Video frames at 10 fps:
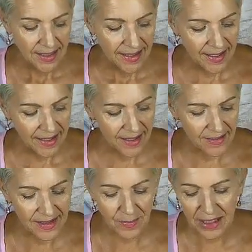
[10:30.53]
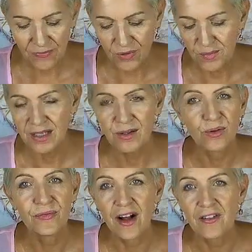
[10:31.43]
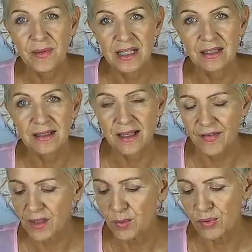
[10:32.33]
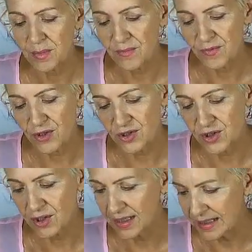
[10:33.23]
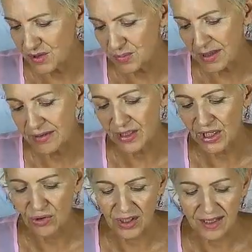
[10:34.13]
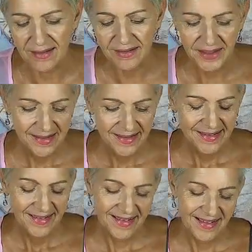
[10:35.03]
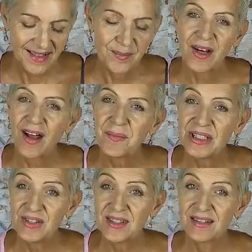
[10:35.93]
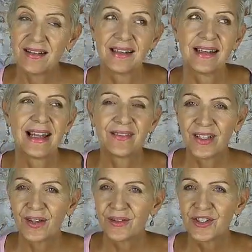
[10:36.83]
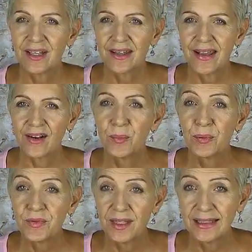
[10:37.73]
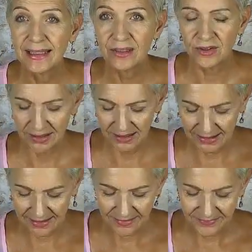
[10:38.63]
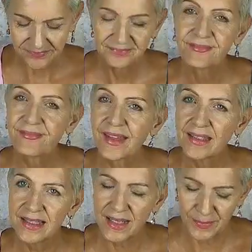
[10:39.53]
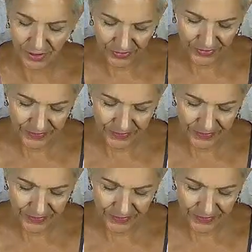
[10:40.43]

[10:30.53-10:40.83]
And they play for a minute or 5 minutes. I think the premium version, you can get them to play for longer. But I've been using it. I love it. Go and check it out. I'll put the link on here and down below.